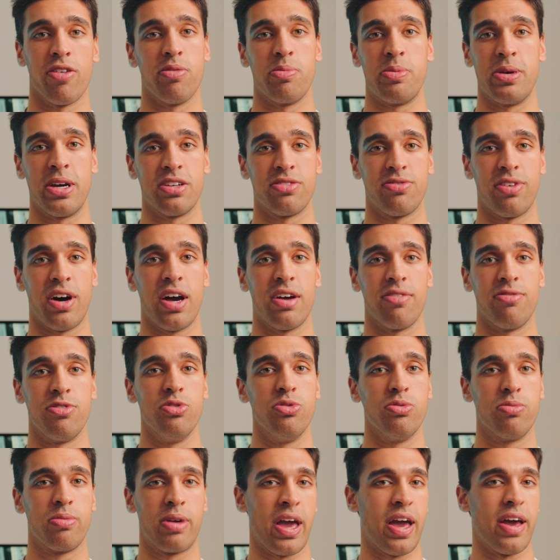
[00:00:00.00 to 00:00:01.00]
have a PS5,
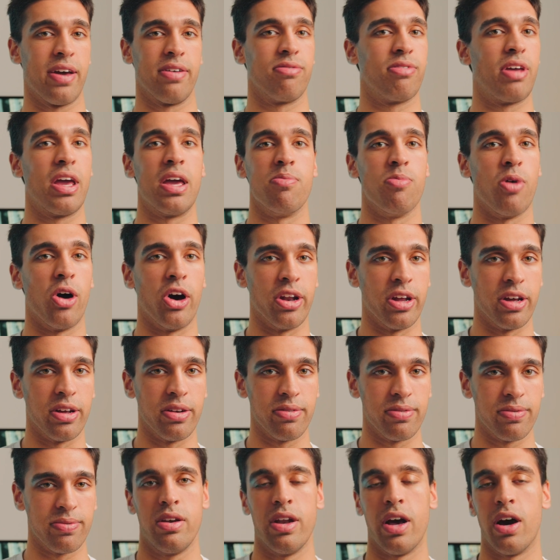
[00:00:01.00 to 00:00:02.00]
you can't game on it.
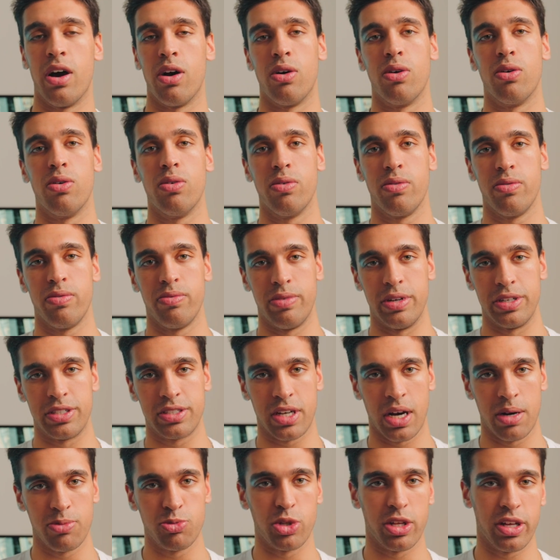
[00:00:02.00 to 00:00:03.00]
Now, this
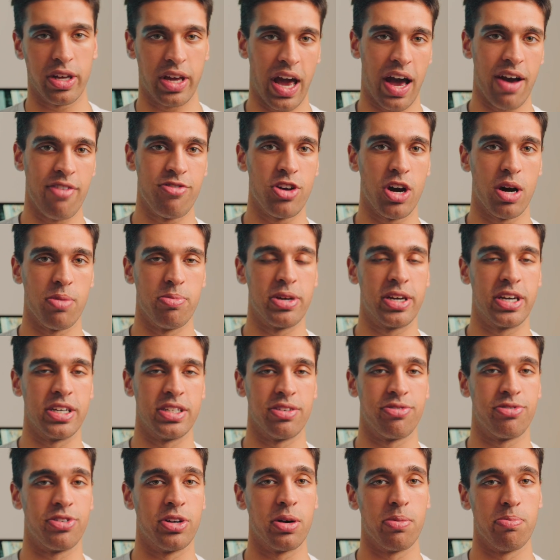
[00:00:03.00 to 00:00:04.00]
comes with a caveat, because
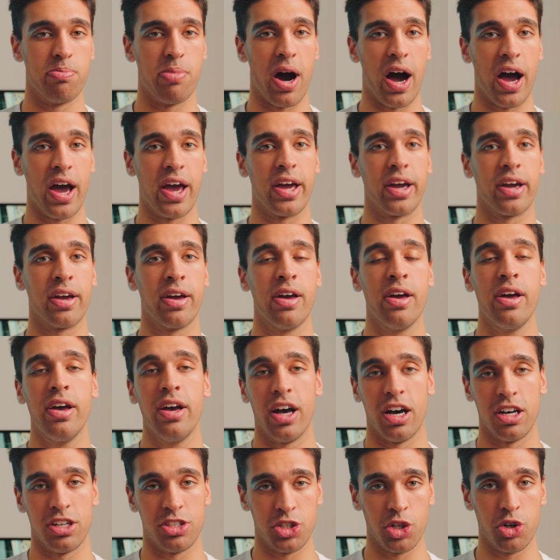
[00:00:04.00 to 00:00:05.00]
if you're buying
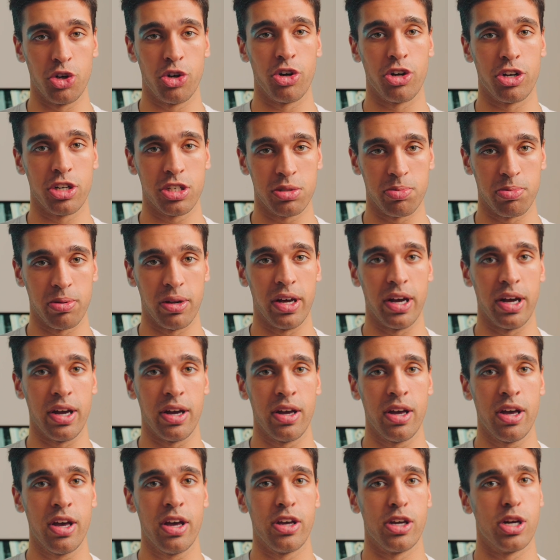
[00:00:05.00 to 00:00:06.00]
a Studio Display,
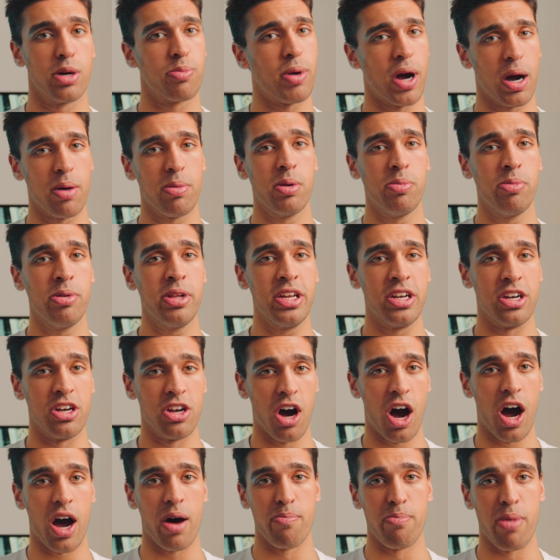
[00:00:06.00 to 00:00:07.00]
you're probably
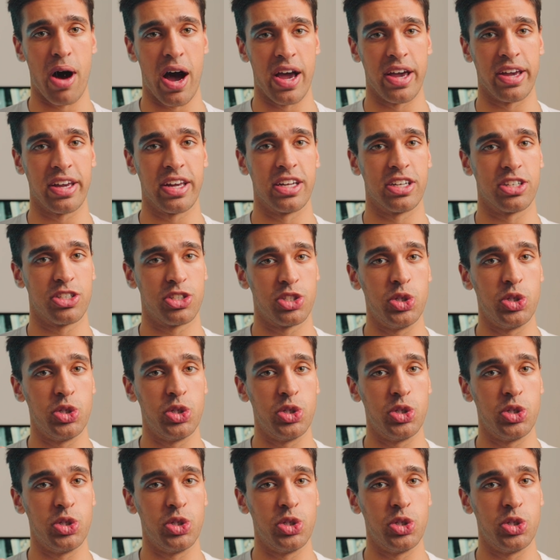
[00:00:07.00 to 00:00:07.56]
not buying it